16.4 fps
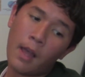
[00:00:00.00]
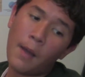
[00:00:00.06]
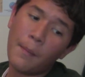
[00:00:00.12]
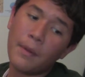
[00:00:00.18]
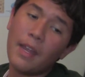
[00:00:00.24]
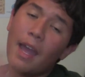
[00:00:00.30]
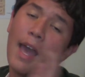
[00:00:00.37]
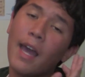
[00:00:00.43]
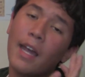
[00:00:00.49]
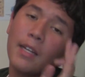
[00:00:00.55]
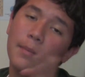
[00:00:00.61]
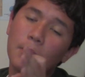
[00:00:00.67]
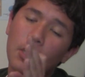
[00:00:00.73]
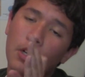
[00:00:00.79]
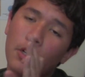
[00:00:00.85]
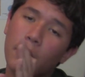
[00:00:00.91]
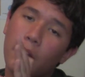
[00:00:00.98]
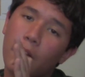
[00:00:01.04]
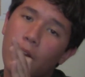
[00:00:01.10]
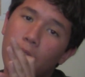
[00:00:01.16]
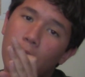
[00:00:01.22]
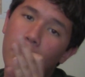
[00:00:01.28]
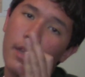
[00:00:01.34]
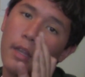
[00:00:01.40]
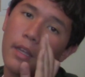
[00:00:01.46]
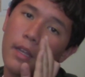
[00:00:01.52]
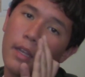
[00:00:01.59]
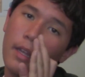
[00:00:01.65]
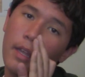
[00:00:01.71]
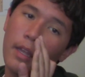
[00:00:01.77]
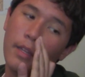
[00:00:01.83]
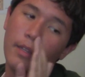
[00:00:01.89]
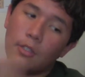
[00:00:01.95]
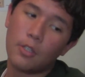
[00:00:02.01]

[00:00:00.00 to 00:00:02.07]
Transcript: many atoms are there in